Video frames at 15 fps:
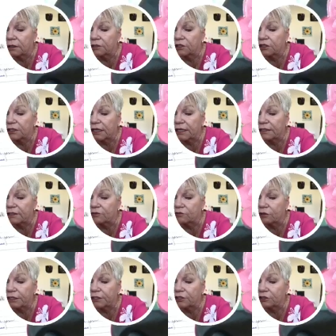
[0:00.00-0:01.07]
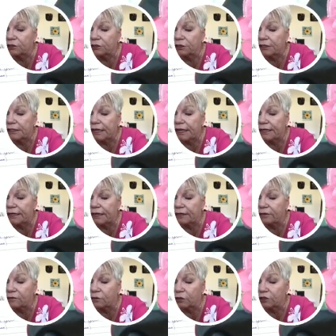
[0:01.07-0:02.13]
just kind of trace your design
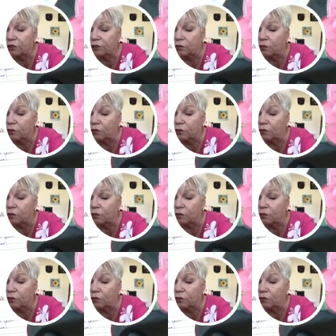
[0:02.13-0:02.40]
out of what